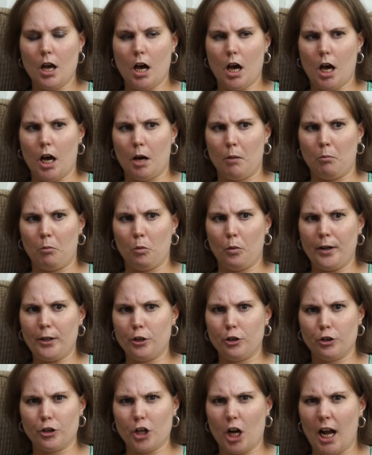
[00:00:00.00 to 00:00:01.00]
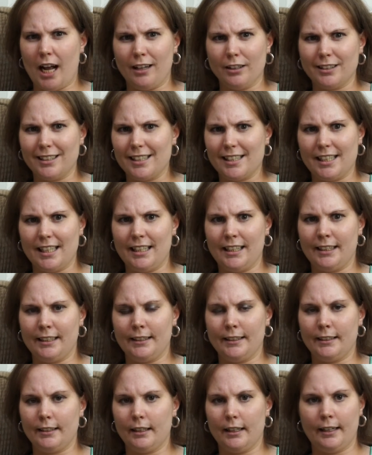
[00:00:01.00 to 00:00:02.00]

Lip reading: When your child is in